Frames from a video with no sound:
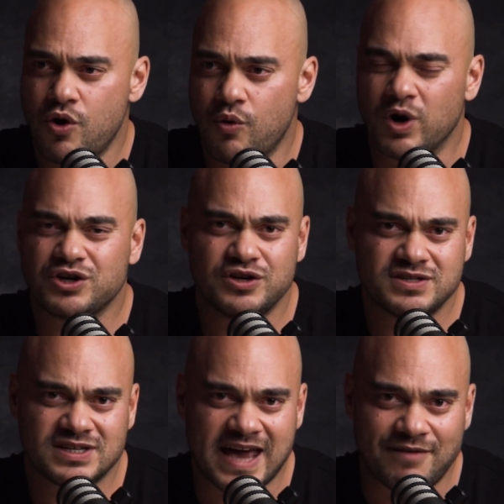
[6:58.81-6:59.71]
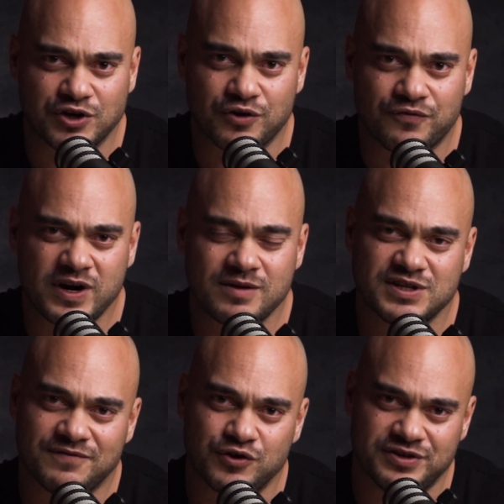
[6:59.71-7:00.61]
what good is it to have all your freedoms
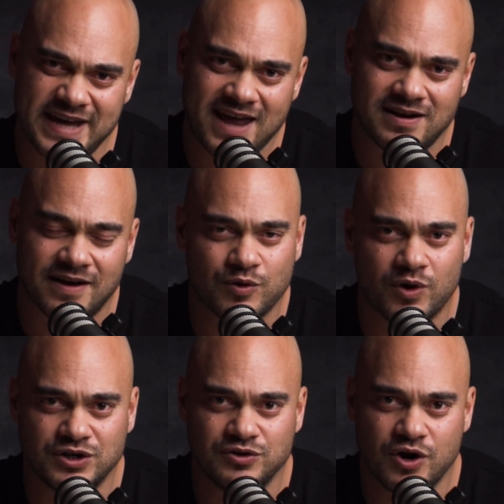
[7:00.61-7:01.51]
if you're dead and everyone you